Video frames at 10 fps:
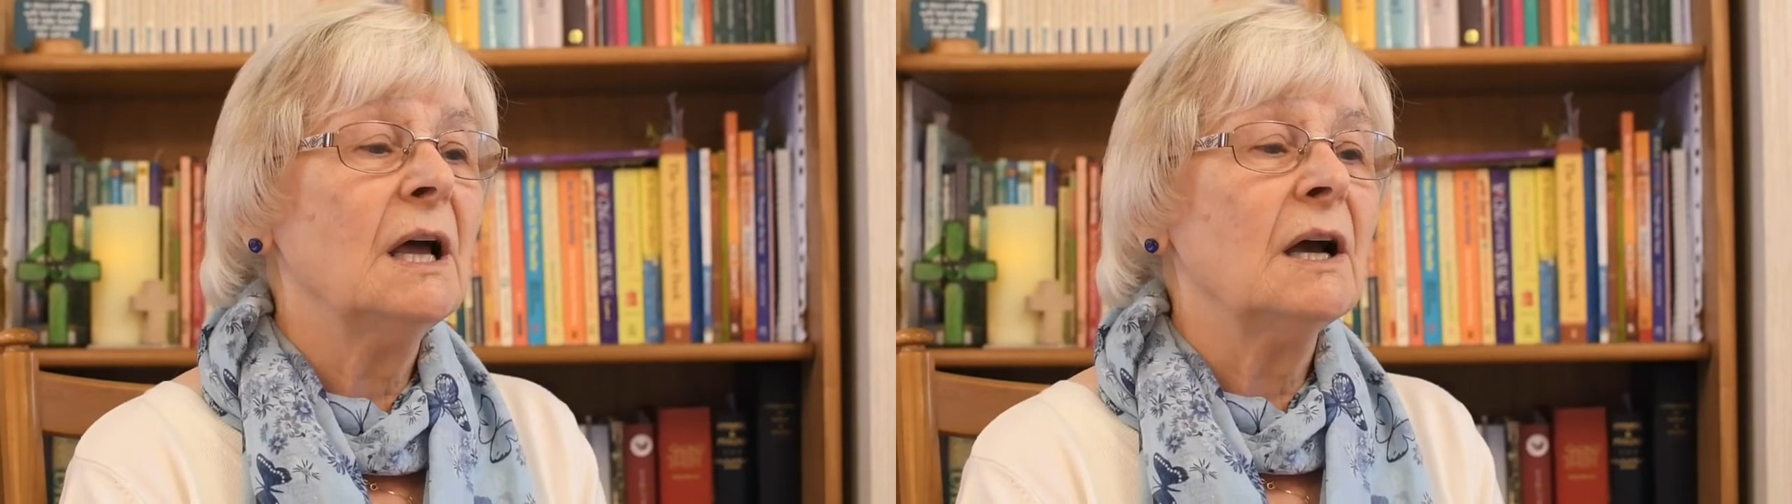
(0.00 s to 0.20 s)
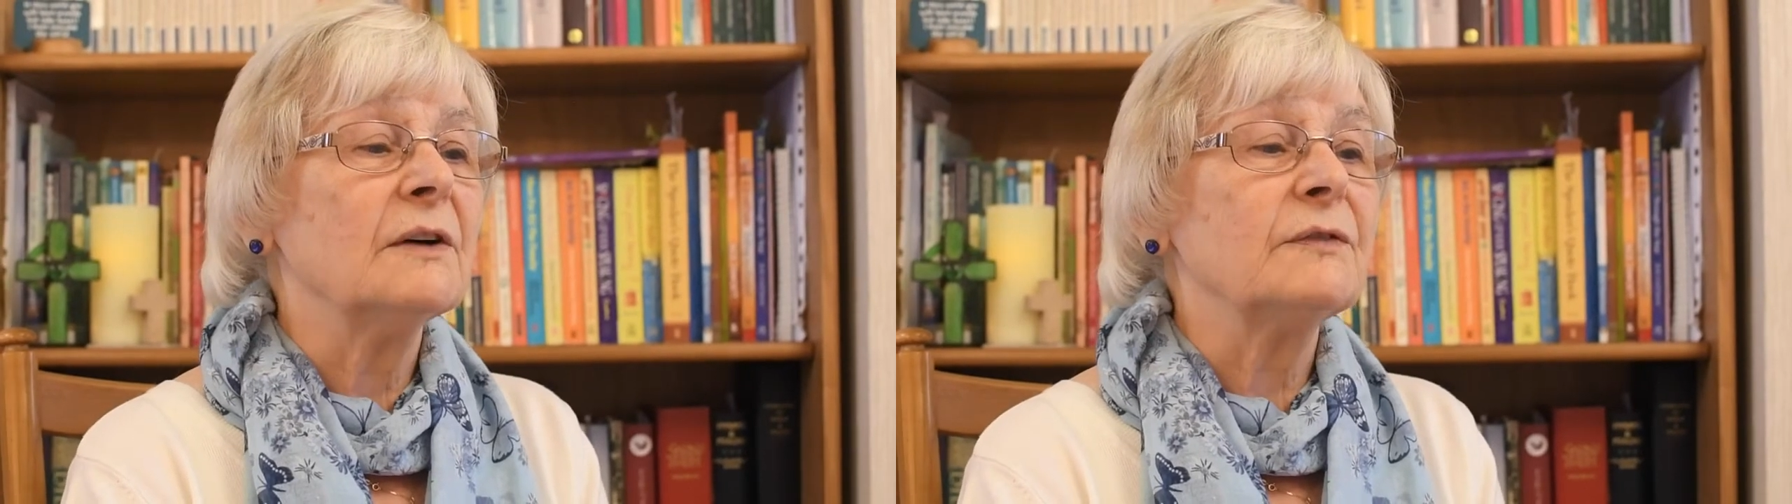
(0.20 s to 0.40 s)

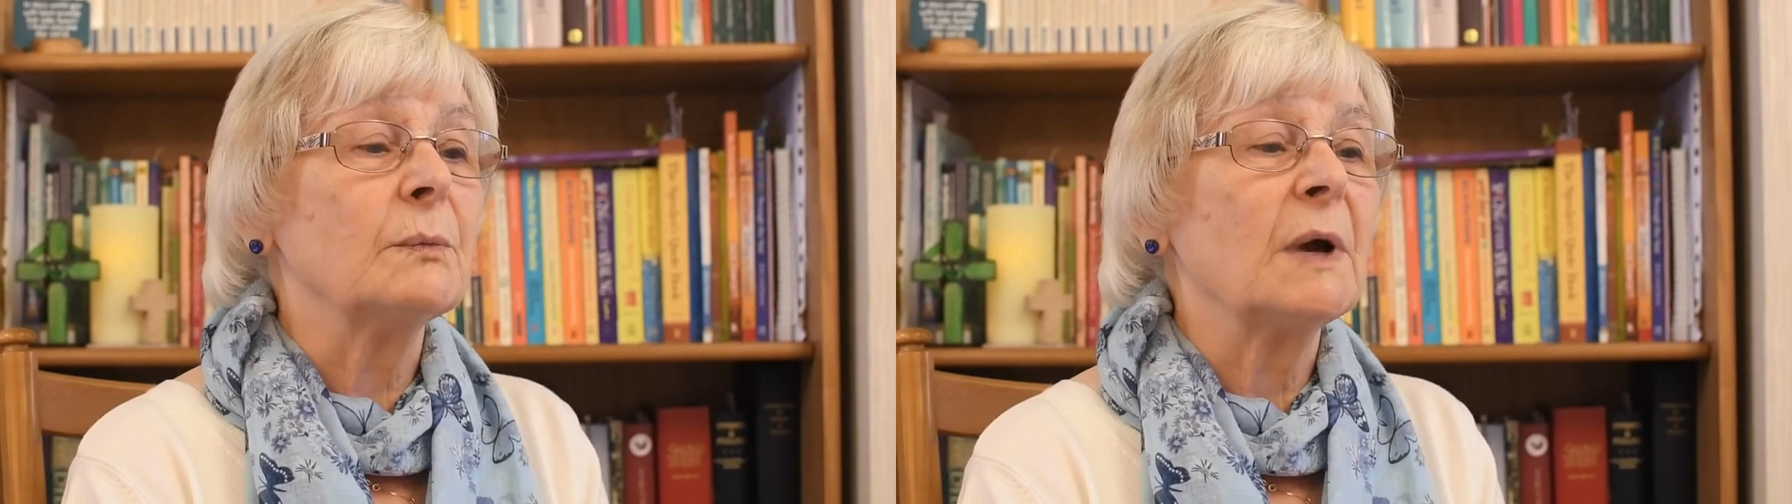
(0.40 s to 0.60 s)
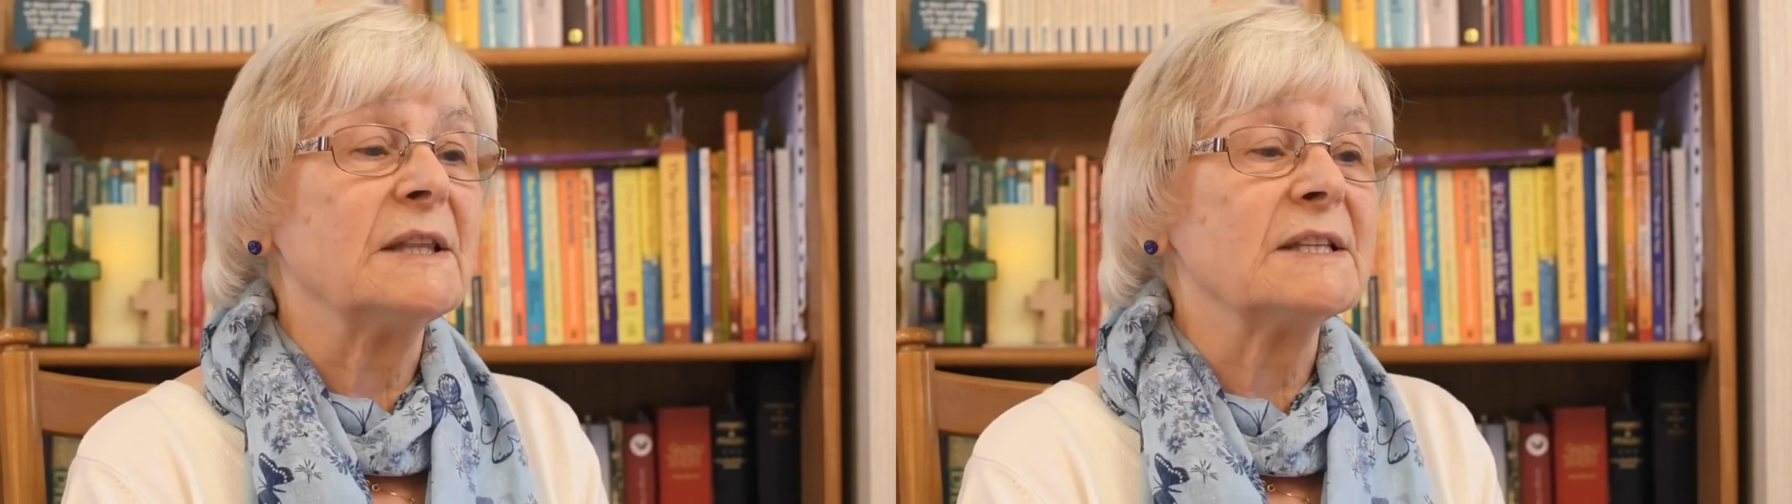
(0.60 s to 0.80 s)
of the
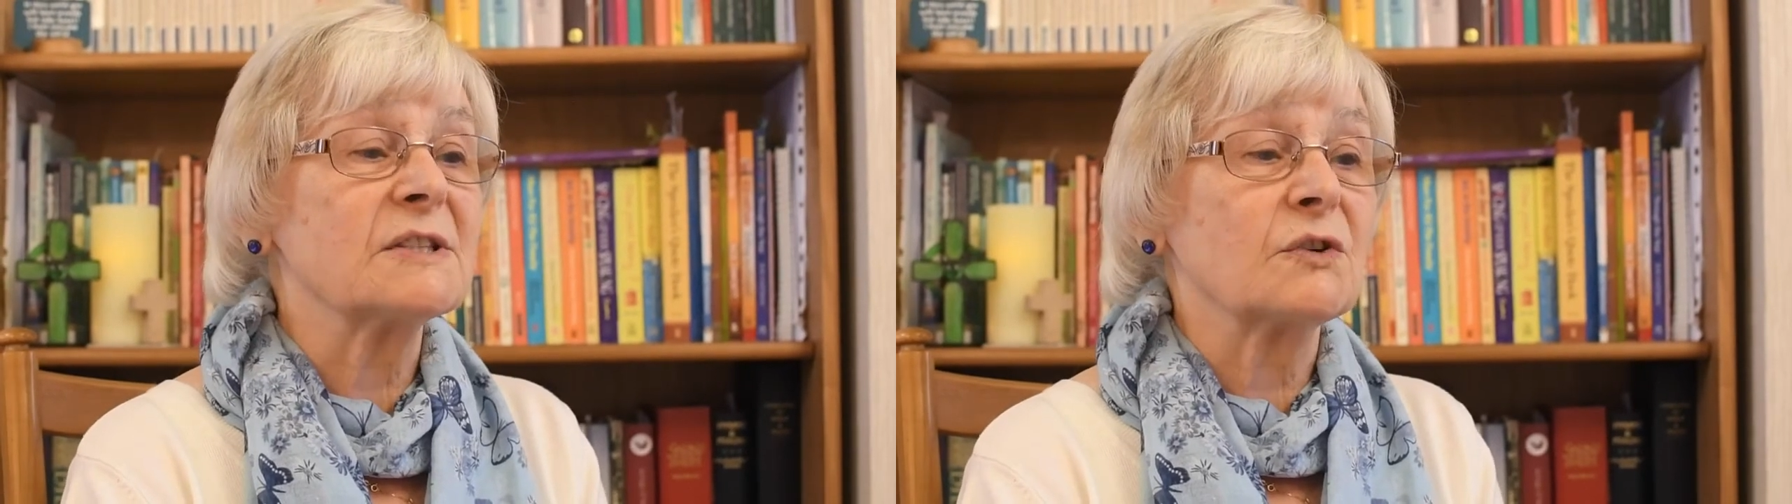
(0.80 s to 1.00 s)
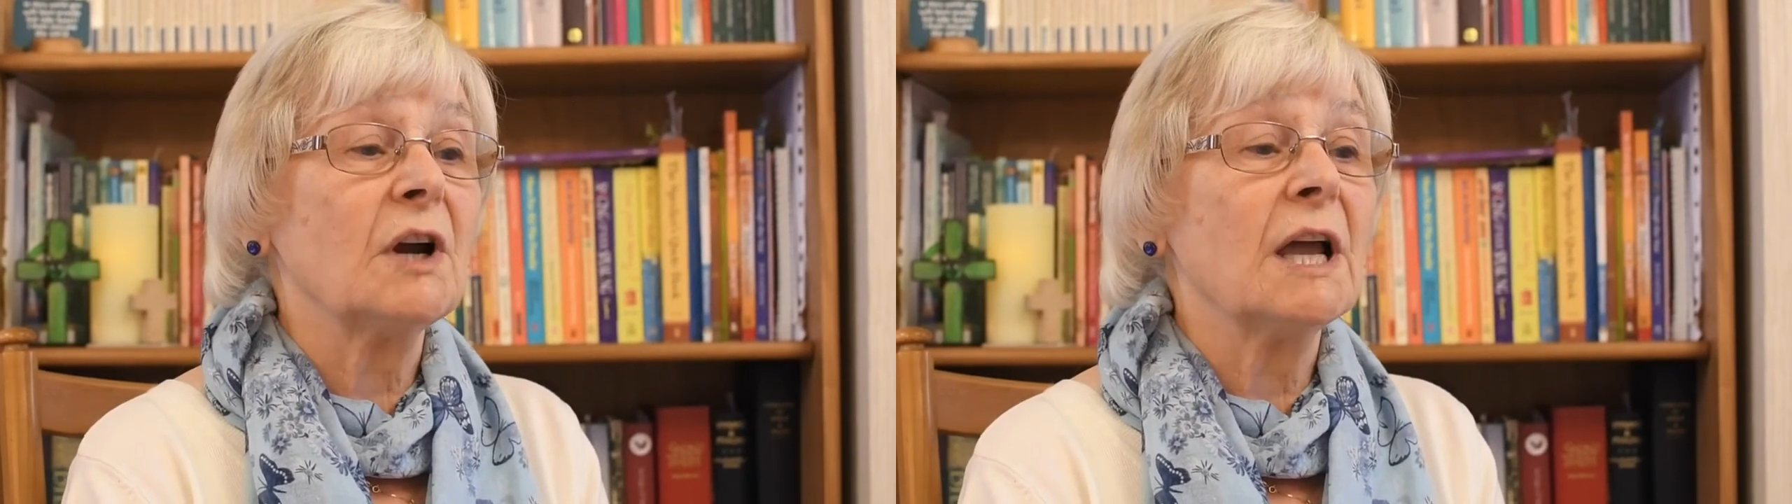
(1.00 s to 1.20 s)
way the
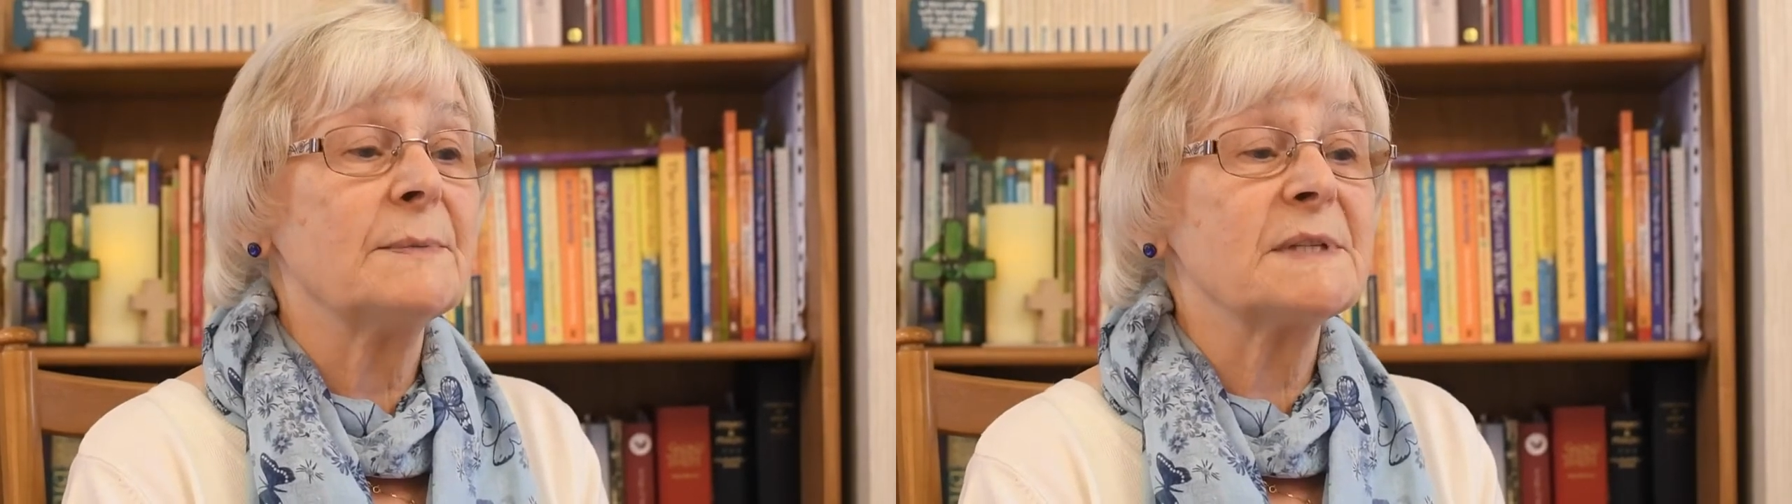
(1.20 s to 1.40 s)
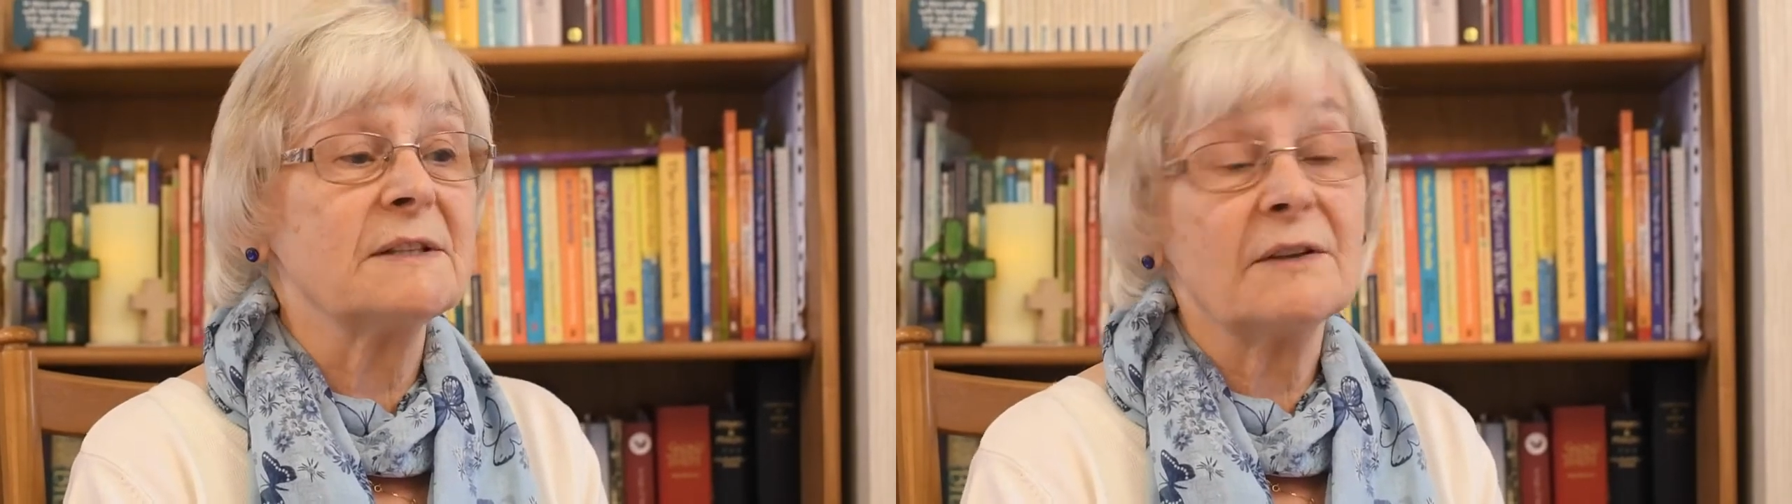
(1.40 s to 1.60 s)
scribes and